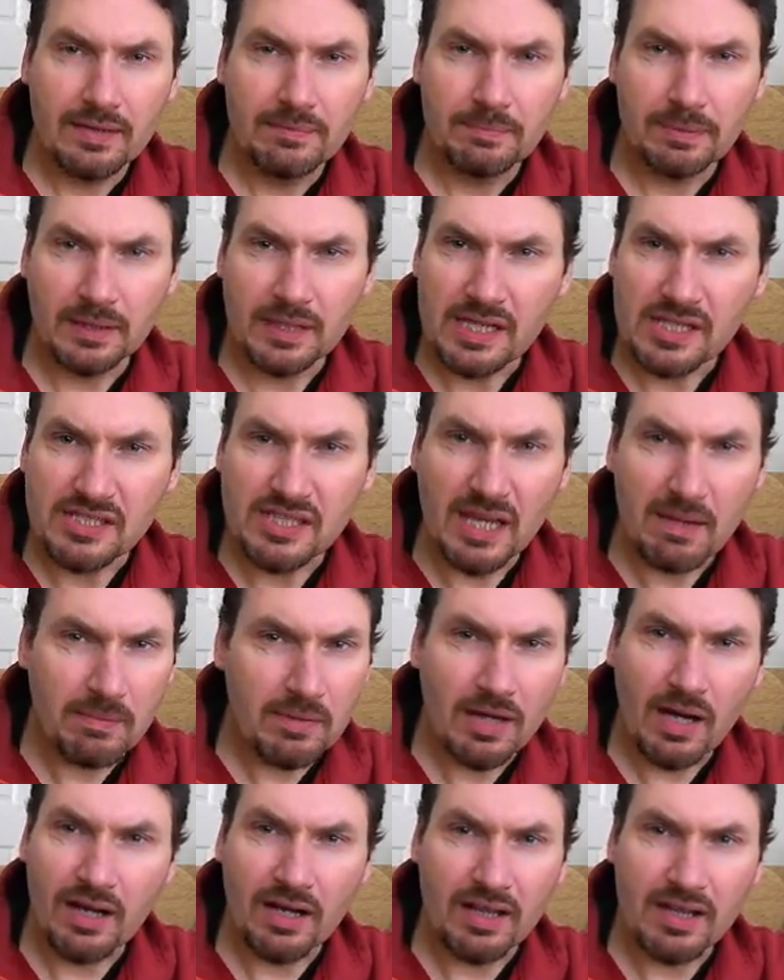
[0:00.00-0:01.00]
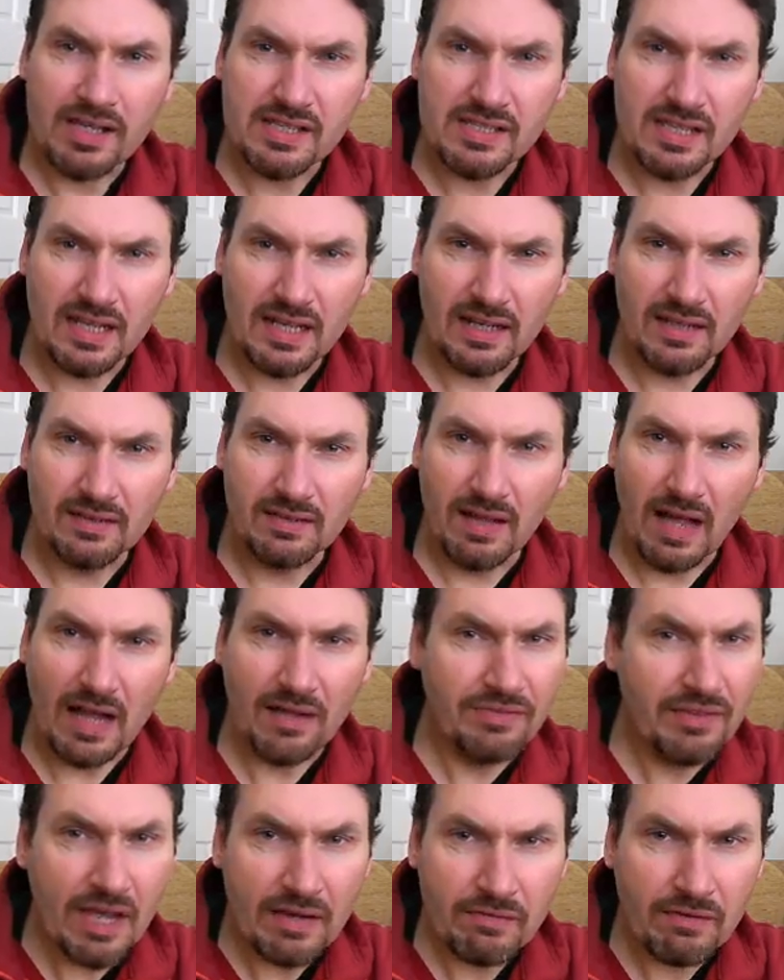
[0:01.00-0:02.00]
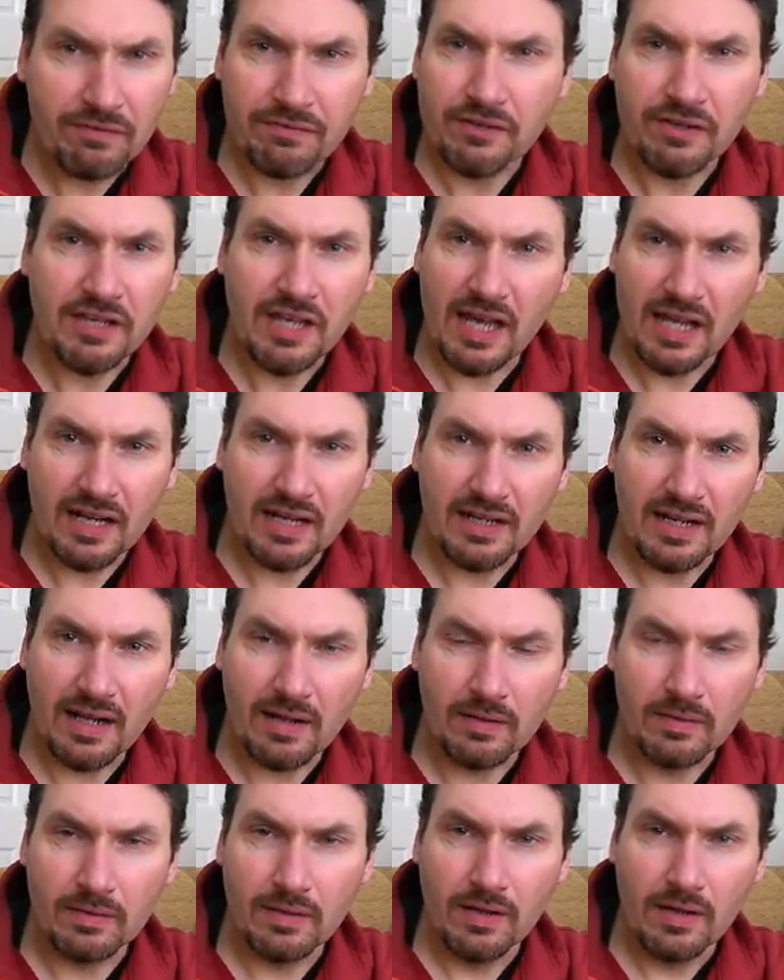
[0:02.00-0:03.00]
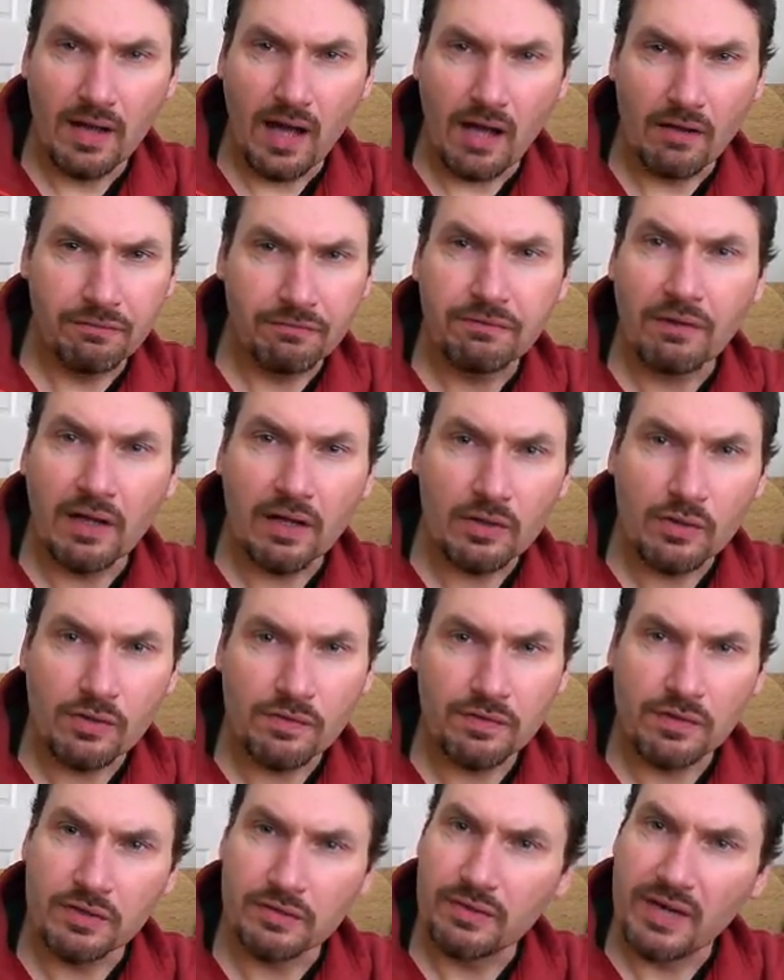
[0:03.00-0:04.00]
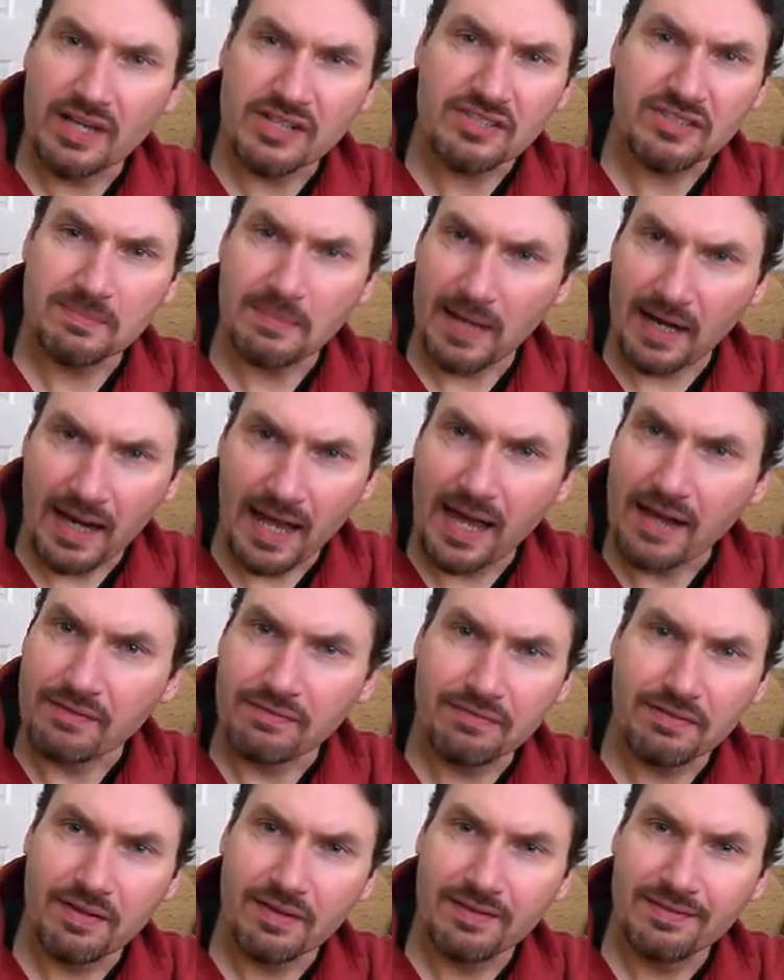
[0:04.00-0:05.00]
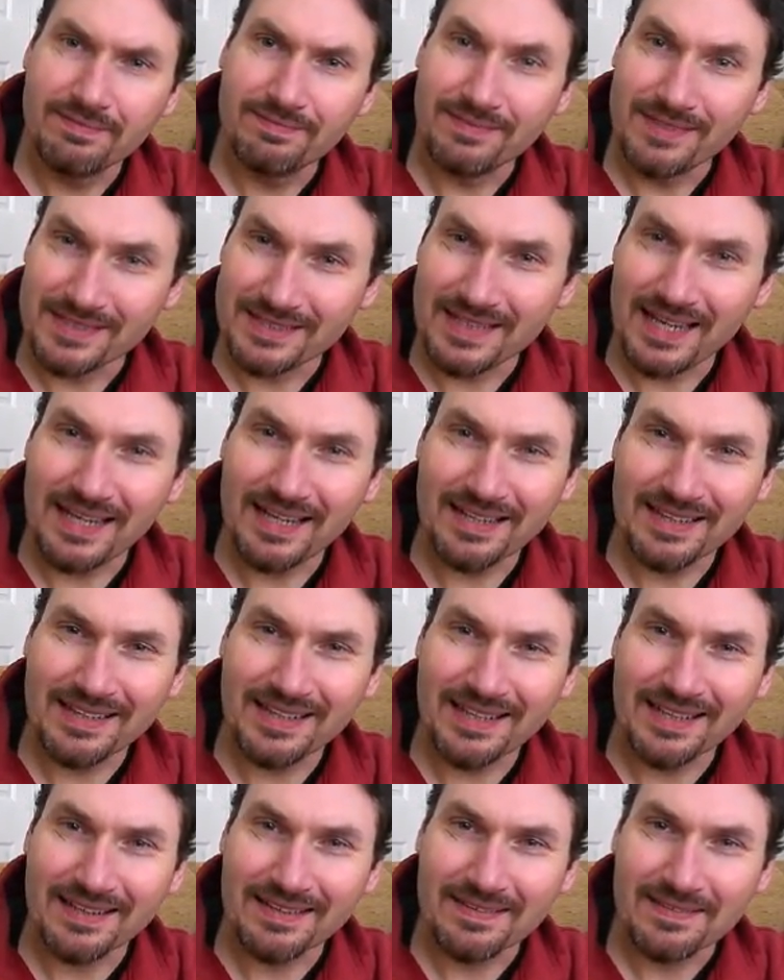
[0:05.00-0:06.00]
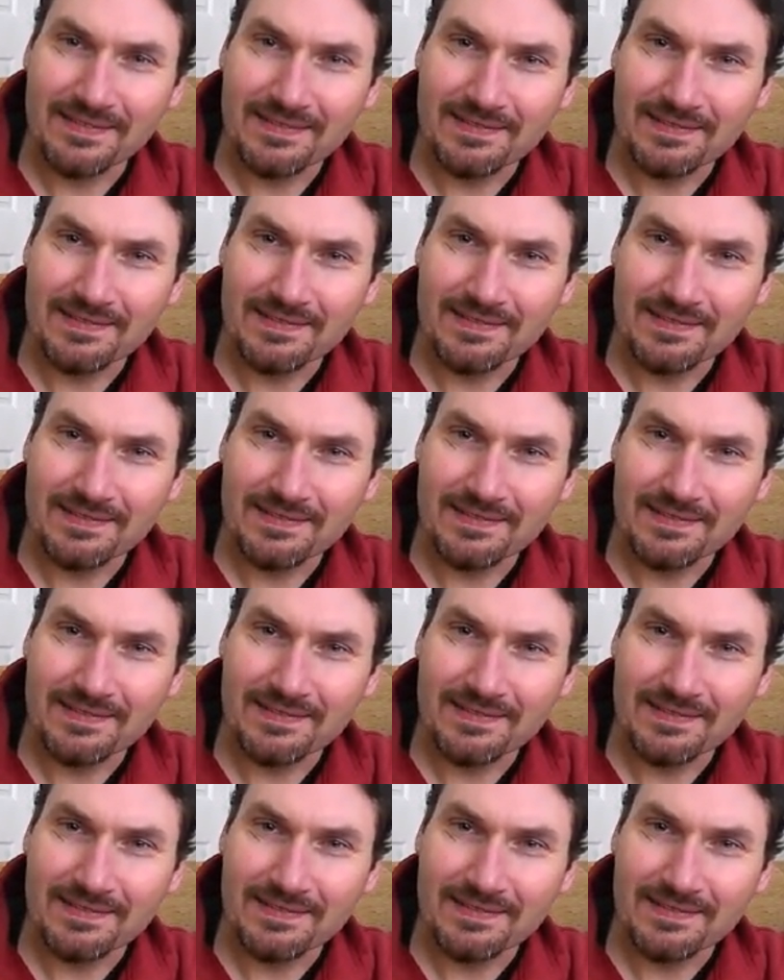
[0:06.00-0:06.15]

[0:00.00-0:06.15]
please get me out of this and I'll never forget it. I'll follow you for the rest of my life. This kind of thing.